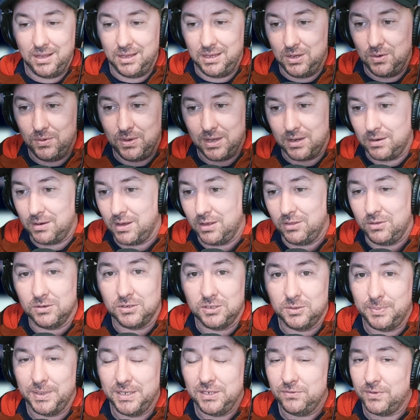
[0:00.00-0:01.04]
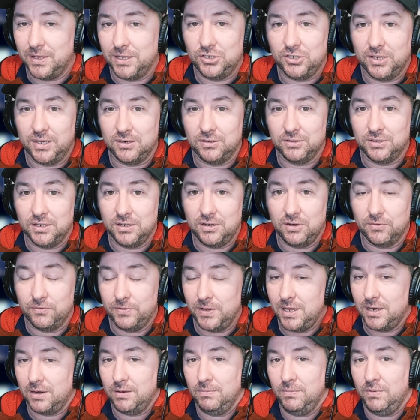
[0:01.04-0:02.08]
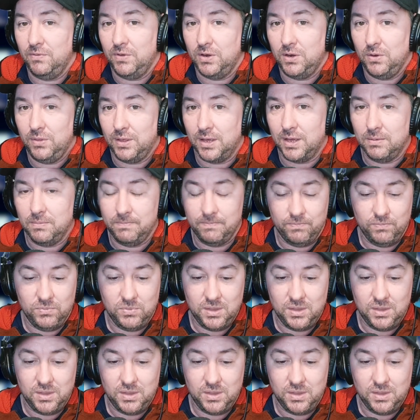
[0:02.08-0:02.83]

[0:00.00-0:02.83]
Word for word: you get other spaceflight channels in your feed if you do that